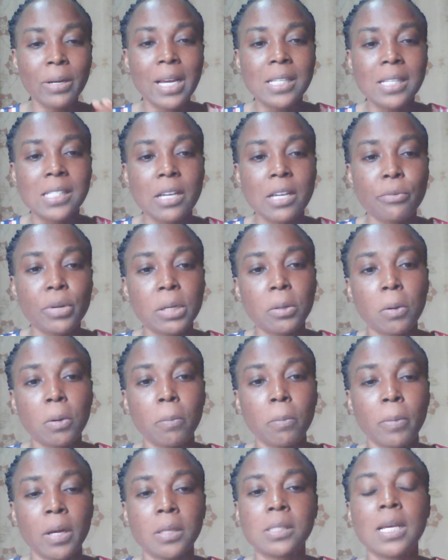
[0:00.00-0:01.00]
I say real
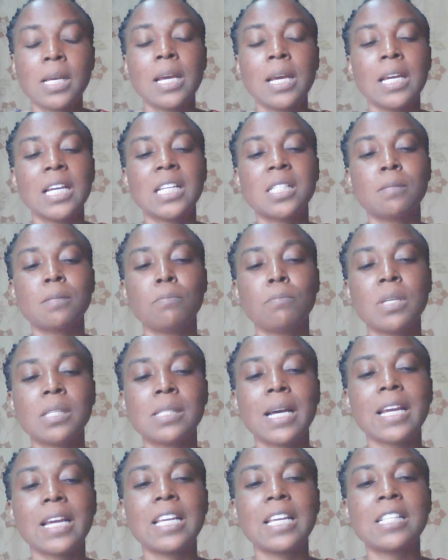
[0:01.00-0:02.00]
numbers, it means
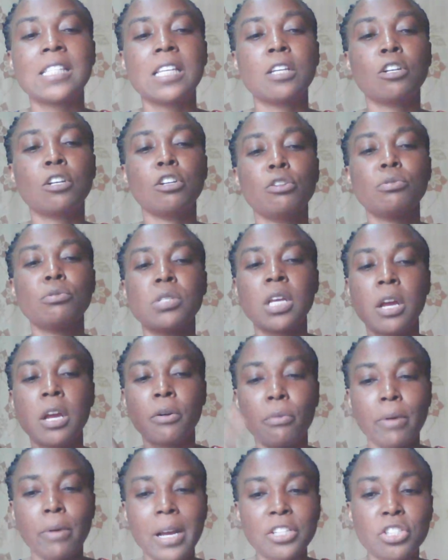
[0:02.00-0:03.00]
that it includes
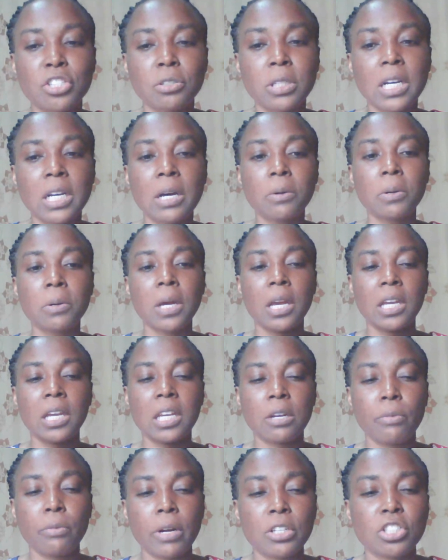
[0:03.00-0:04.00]
rational,
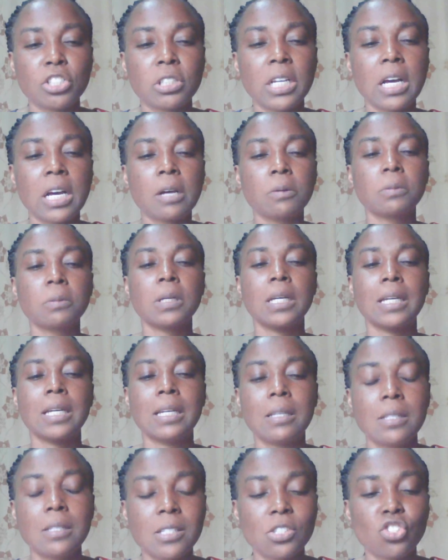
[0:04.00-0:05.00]
irrational,
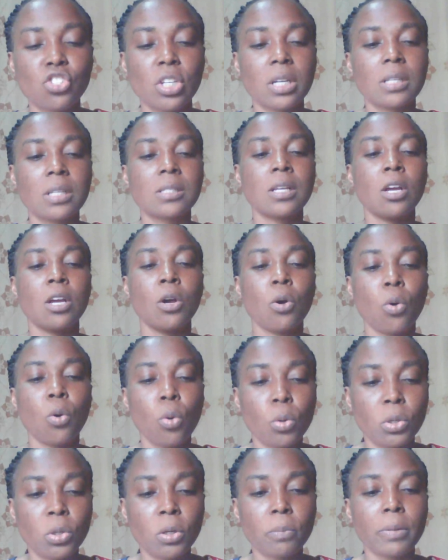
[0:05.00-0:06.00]
integers,
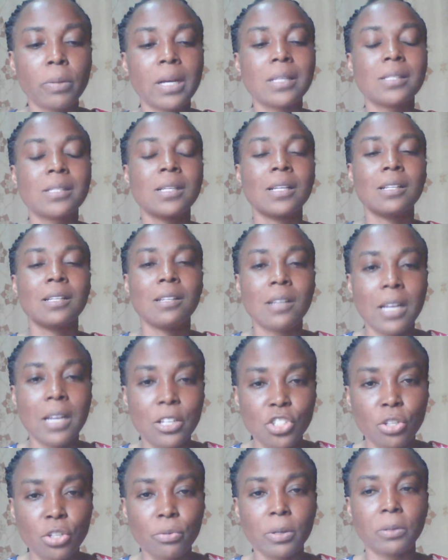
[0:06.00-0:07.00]
whole numbers,
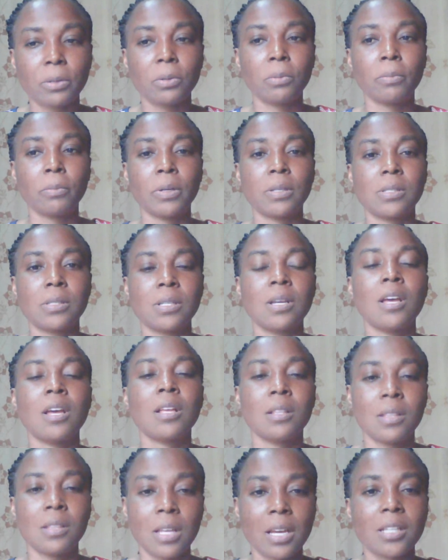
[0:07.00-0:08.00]
natural numbers.
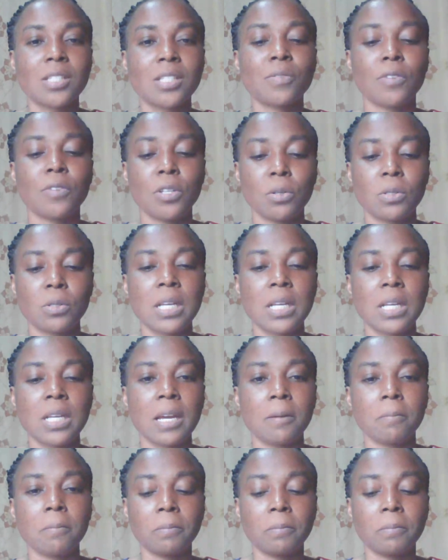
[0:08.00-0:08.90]
Thanks for your time.